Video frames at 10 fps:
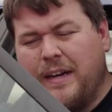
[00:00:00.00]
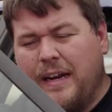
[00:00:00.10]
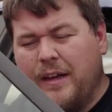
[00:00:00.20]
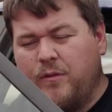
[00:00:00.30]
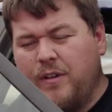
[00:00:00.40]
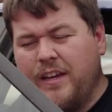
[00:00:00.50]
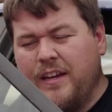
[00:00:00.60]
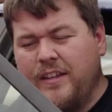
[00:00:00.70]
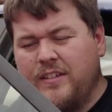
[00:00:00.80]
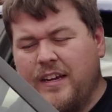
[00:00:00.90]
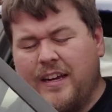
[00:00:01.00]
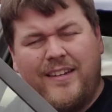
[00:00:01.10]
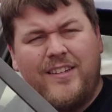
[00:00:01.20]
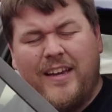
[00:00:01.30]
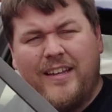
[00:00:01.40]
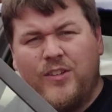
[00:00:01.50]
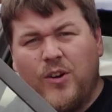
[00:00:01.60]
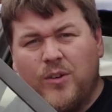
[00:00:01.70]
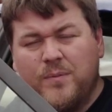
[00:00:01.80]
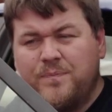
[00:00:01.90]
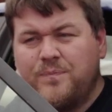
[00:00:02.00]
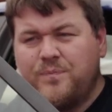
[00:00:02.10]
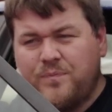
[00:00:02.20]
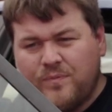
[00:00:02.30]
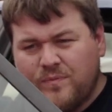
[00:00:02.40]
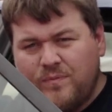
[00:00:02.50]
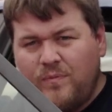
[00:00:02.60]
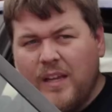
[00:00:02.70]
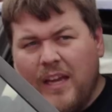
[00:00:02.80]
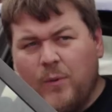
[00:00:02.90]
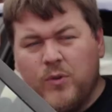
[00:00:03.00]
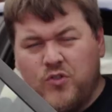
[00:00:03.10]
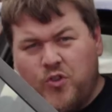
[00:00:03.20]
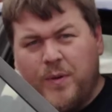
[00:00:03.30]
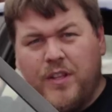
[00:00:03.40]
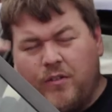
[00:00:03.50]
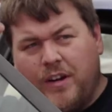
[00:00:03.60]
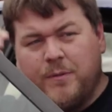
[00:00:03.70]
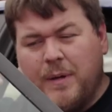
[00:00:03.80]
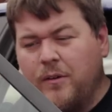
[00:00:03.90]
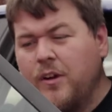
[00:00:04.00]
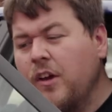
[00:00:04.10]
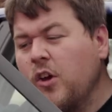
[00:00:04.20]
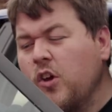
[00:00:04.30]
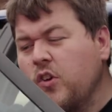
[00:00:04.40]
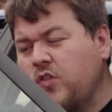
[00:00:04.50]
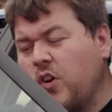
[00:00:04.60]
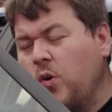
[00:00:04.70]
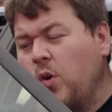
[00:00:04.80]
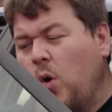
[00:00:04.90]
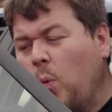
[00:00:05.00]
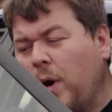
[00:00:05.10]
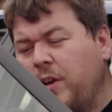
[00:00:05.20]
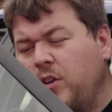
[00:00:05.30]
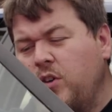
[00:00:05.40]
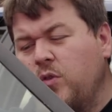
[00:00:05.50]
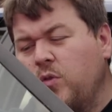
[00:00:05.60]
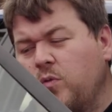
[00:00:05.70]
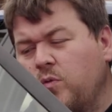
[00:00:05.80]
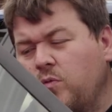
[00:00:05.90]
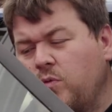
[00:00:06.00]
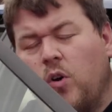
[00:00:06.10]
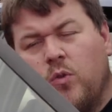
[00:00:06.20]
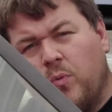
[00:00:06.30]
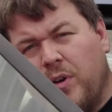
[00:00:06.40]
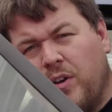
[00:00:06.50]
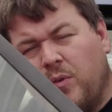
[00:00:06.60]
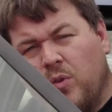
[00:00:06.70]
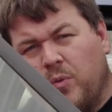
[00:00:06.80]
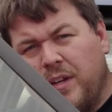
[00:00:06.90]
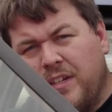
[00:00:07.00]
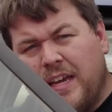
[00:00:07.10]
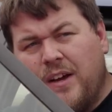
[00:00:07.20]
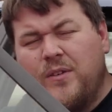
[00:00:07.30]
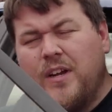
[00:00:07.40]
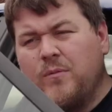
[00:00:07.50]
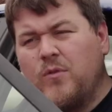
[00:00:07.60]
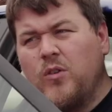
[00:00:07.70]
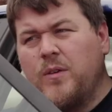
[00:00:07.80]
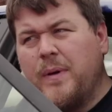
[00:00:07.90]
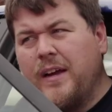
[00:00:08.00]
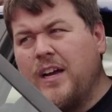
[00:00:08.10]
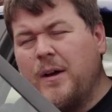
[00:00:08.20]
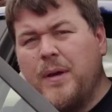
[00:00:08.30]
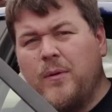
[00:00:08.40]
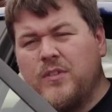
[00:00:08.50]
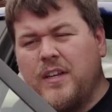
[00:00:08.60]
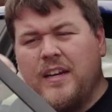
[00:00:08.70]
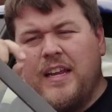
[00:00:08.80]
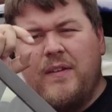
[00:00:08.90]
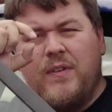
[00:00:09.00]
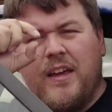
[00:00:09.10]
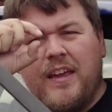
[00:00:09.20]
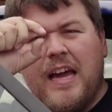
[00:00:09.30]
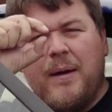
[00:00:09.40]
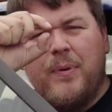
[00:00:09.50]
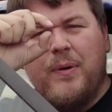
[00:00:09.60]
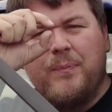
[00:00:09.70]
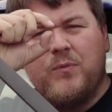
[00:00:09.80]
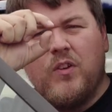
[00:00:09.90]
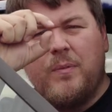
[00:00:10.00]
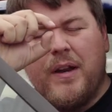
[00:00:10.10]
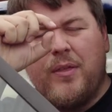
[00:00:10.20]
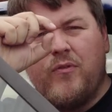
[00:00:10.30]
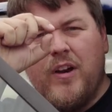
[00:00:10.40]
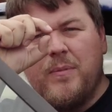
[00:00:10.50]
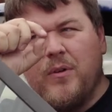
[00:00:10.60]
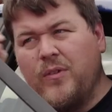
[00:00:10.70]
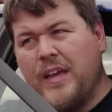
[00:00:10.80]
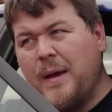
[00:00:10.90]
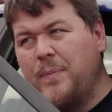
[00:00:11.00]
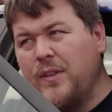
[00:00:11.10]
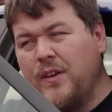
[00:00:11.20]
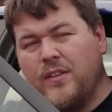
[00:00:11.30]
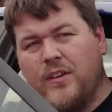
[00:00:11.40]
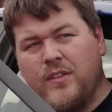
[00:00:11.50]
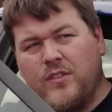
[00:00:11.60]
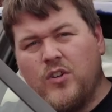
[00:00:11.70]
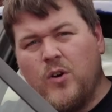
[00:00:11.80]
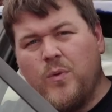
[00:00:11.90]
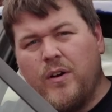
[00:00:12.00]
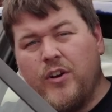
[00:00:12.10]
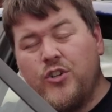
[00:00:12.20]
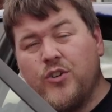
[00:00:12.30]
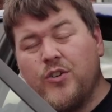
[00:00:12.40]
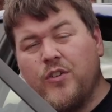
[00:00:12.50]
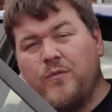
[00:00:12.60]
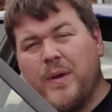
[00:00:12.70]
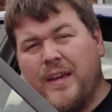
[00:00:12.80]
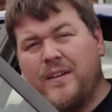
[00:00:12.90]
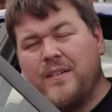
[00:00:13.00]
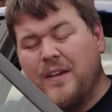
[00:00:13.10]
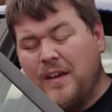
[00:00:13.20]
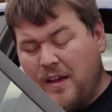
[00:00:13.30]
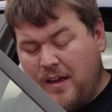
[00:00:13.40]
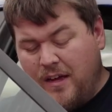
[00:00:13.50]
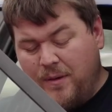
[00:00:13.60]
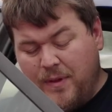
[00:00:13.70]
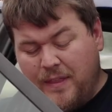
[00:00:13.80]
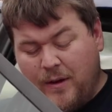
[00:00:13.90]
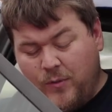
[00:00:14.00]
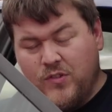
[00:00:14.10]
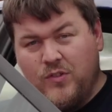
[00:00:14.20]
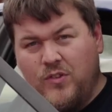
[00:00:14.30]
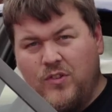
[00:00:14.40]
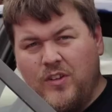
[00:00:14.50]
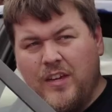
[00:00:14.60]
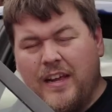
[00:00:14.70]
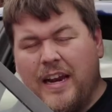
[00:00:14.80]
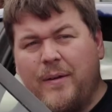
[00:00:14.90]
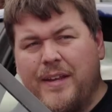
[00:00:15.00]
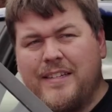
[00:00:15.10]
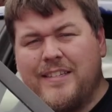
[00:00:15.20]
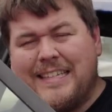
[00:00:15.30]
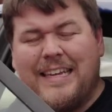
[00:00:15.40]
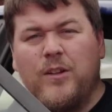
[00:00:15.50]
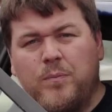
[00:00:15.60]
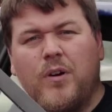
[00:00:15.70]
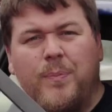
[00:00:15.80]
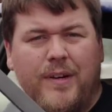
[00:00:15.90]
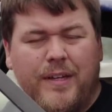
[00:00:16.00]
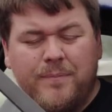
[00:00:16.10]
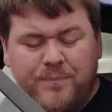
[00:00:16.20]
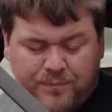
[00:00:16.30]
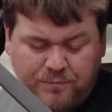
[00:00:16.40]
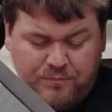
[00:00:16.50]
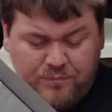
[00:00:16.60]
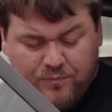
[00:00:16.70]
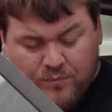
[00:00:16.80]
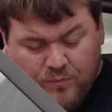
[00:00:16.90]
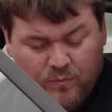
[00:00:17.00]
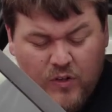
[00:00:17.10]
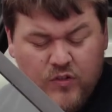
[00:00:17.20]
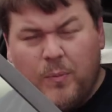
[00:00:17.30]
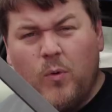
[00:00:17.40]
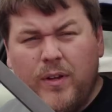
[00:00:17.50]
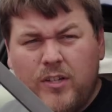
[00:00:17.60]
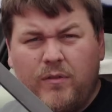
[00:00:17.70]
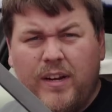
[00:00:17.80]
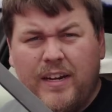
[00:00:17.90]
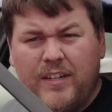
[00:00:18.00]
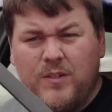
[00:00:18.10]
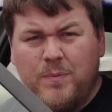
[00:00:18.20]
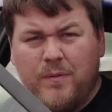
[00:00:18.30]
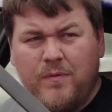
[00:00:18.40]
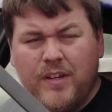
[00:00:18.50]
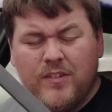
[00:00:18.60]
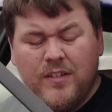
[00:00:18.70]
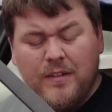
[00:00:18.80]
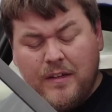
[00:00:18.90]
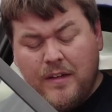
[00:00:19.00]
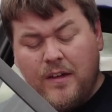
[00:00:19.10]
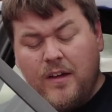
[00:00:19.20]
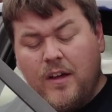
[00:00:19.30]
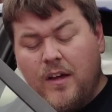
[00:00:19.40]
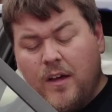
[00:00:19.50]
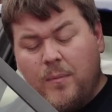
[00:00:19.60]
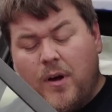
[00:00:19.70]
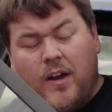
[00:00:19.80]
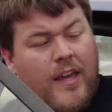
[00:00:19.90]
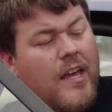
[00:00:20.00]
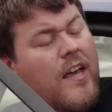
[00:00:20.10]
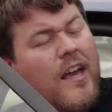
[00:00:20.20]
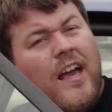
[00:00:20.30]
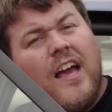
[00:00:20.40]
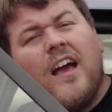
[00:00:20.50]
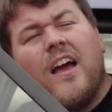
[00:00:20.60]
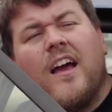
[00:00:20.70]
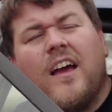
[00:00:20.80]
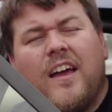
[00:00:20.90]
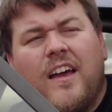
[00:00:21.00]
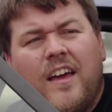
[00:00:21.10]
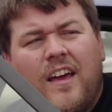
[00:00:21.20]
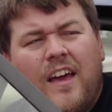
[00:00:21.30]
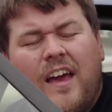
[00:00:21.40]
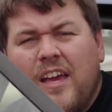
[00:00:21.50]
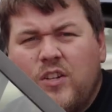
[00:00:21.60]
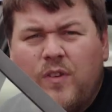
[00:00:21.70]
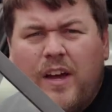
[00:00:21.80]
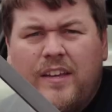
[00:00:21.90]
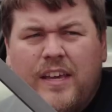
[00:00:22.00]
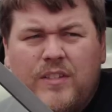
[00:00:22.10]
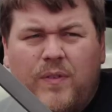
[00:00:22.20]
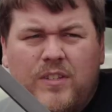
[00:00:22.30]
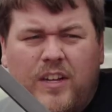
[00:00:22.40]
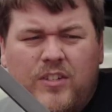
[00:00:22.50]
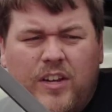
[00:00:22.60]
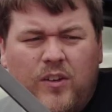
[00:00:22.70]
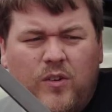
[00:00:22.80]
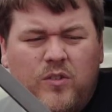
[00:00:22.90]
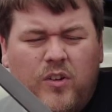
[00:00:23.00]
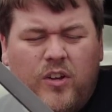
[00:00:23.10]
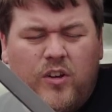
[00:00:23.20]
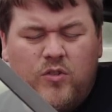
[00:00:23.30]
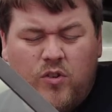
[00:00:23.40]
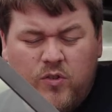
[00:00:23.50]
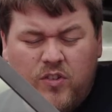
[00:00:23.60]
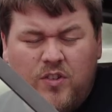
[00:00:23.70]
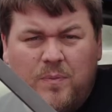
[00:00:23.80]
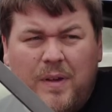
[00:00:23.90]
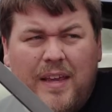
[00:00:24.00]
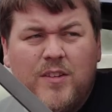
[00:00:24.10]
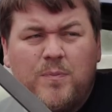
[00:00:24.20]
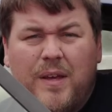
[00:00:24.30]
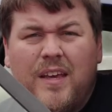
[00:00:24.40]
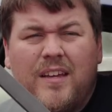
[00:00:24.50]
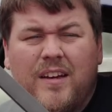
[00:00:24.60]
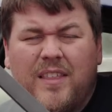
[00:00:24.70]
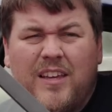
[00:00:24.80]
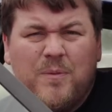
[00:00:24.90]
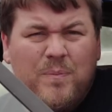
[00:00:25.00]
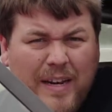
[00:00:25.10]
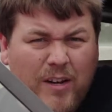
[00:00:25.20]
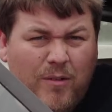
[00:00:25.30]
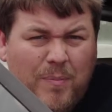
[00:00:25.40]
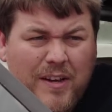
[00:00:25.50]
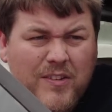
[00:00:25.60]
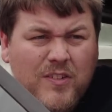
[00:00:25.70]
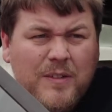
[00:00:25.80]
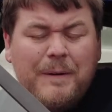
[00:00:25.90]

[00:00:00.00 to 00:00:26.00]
Now the regulator had gone and it wasn't dropping the correct amount. So when you rolled the window all the way down and rolled it back up, it was then leaving a gap, sort of about a 3mm gap at the top where it shouldn't have been, and that wasn't allowing it to seal properly. So my window regulator's been fixed. My HVAC, heater, ventilation, aircon control system is being, I think, completely replaced.